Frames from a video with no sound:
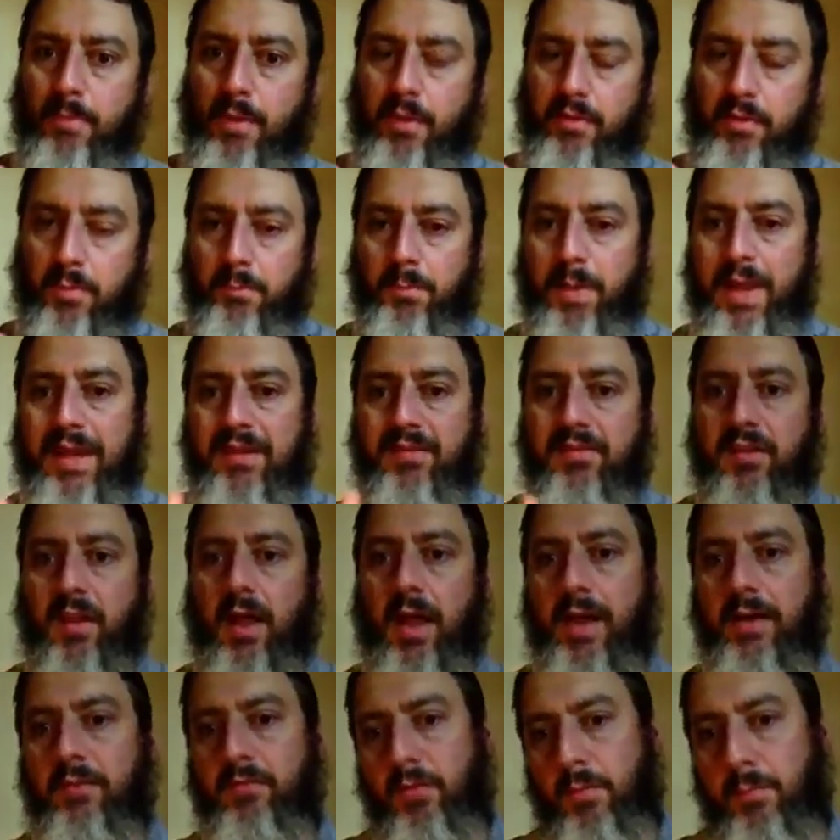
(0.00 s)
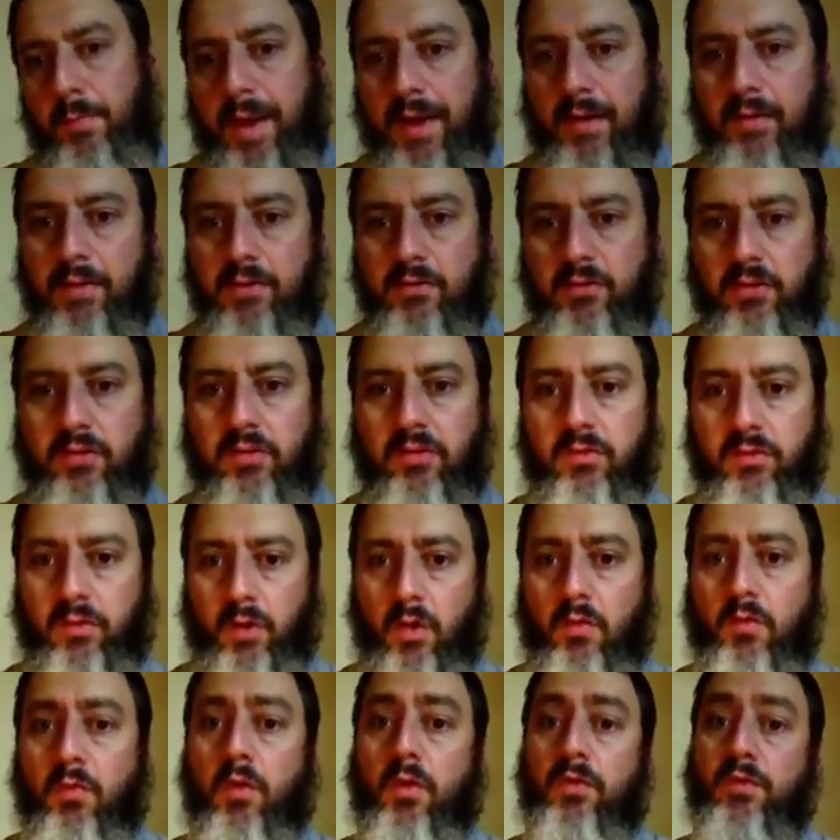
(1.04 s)
baseline for marriages and
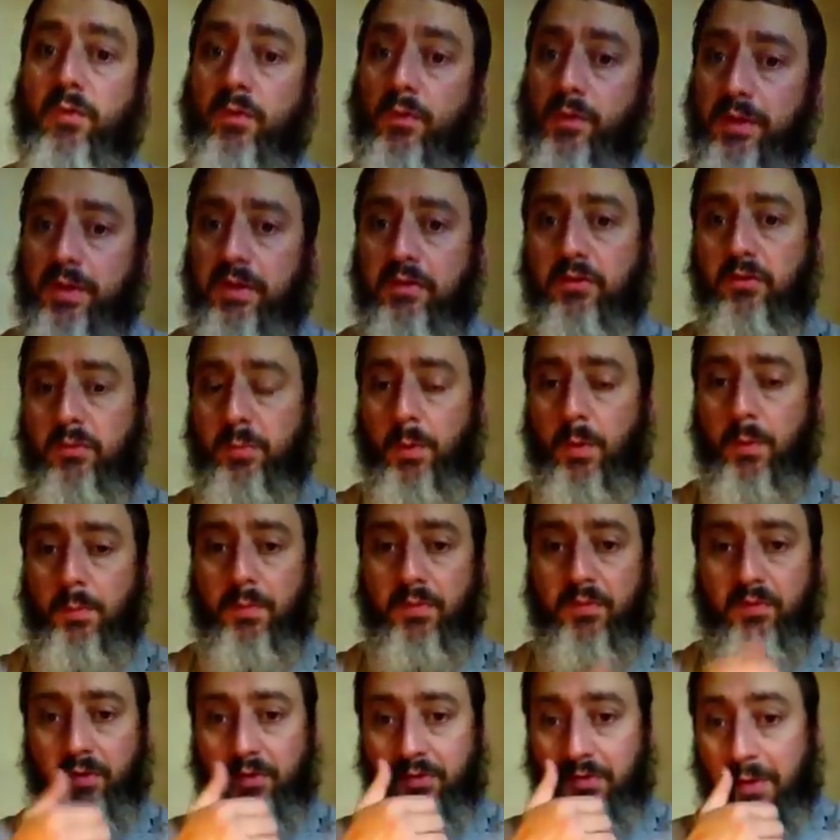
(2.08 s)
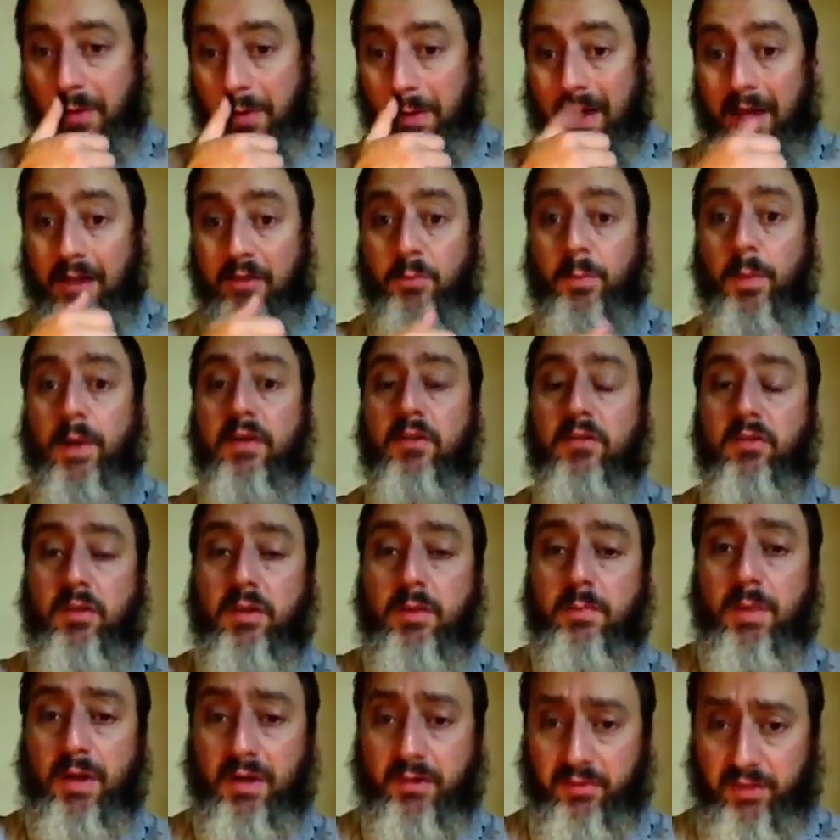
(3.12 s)
so forth for religious purposes, especially
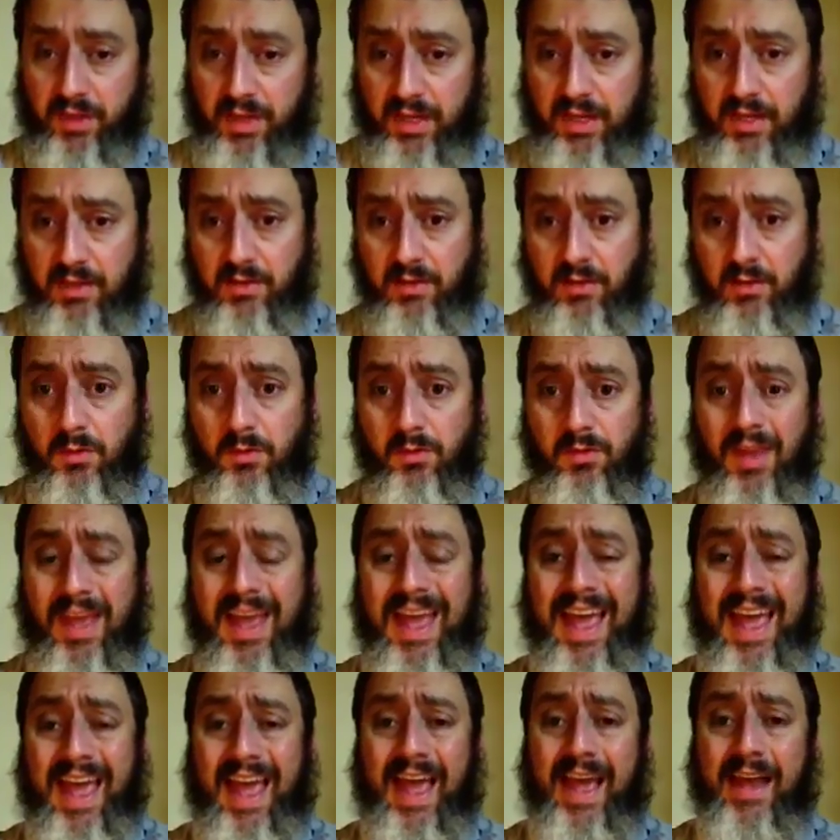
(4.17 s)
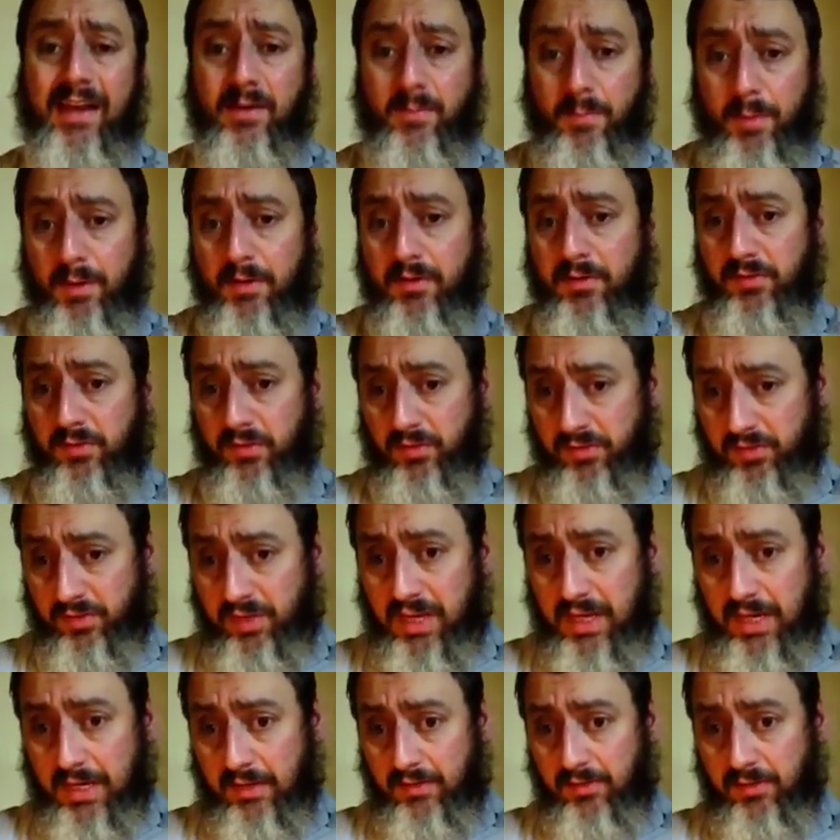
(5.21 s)
amongst the Hindus and amongst the
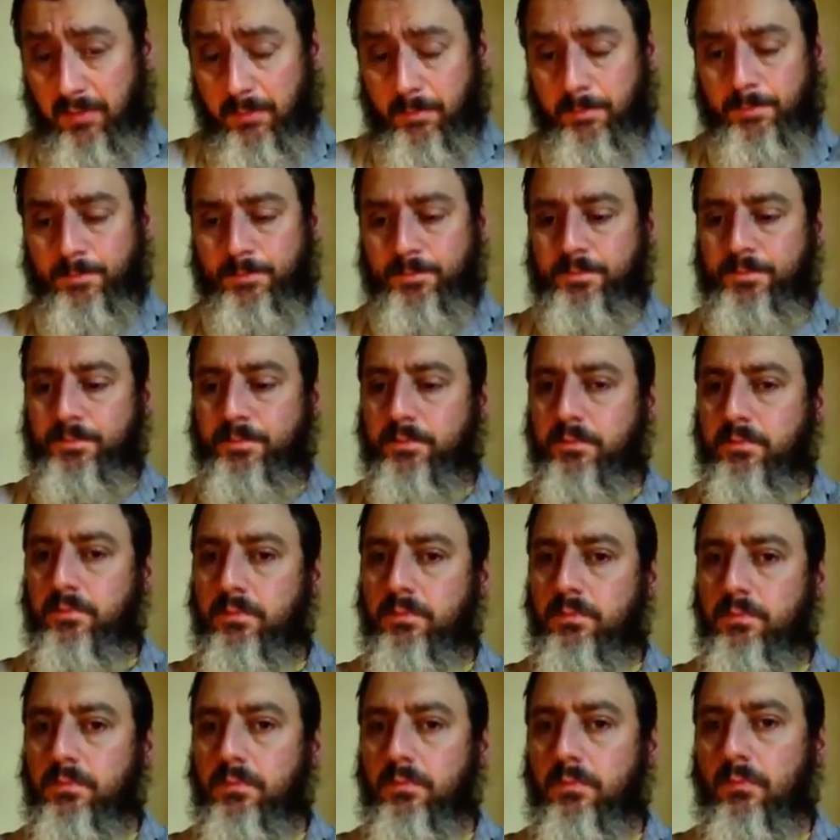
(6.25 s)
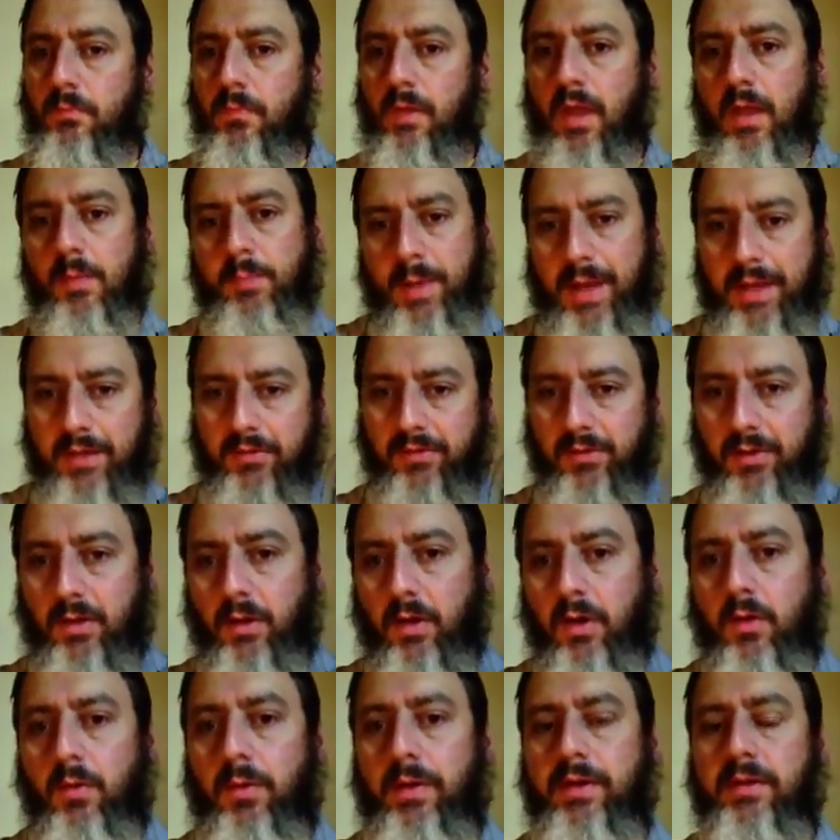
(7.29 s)
Sikhs. It pays to
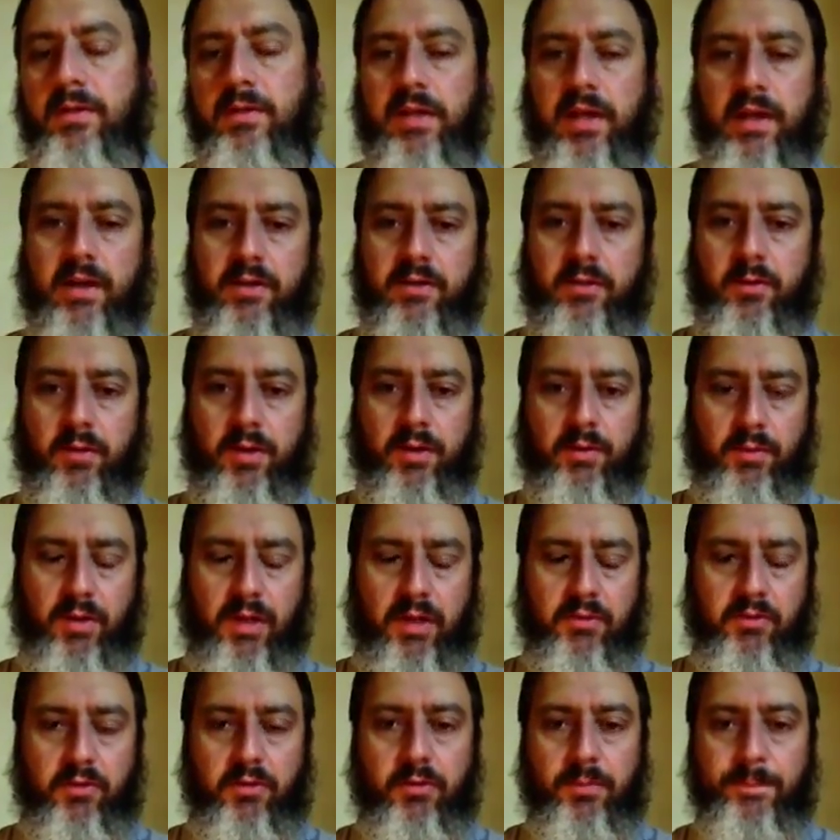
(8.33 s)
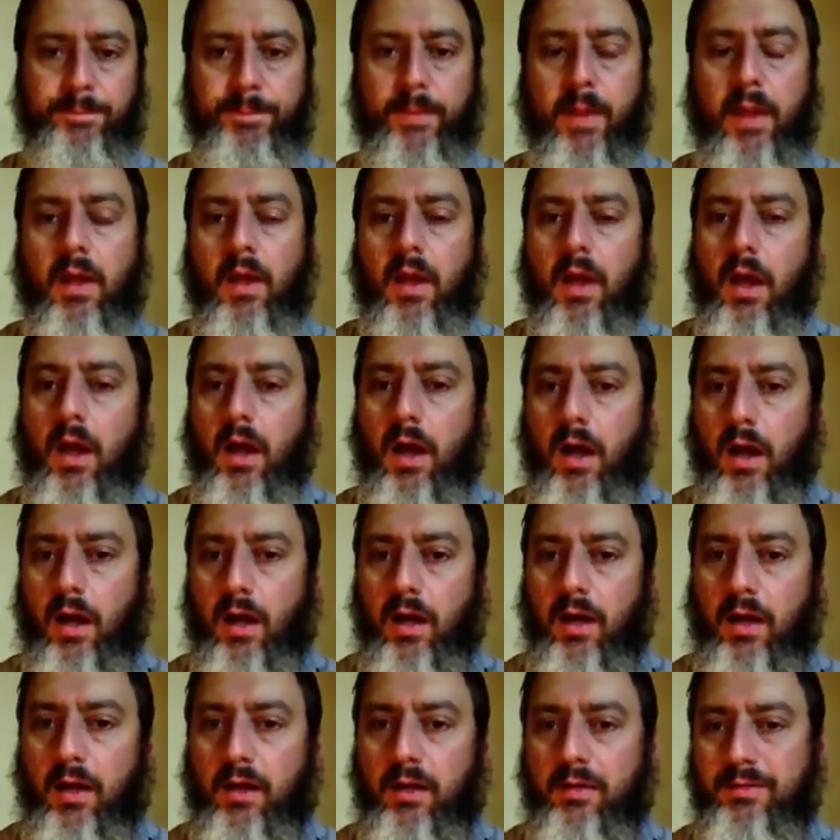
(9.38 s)
go and get a degree in religions.
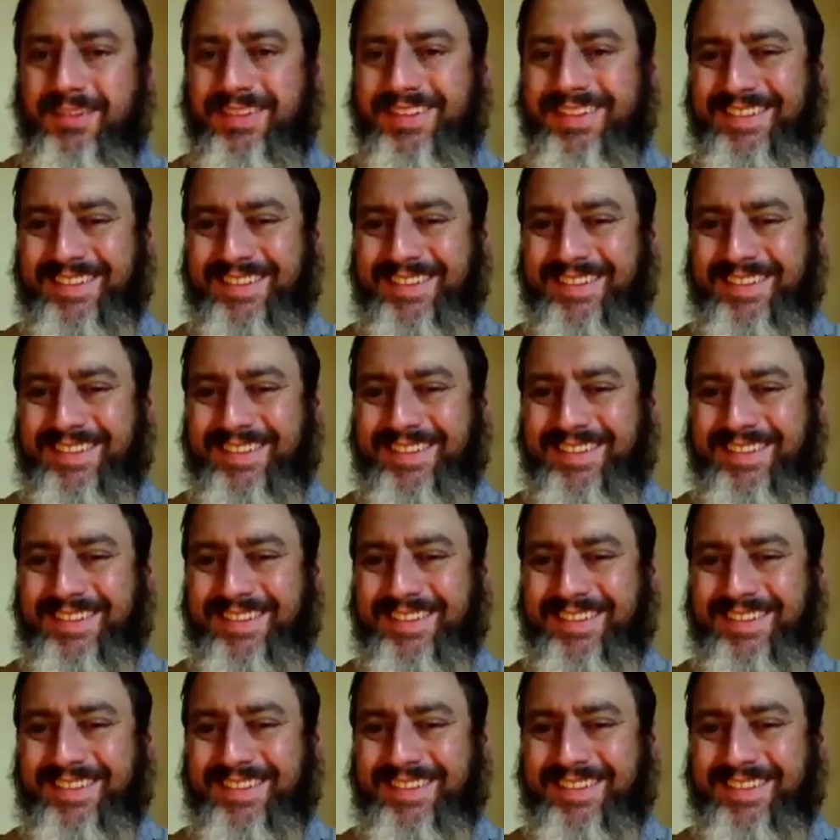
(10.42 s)
But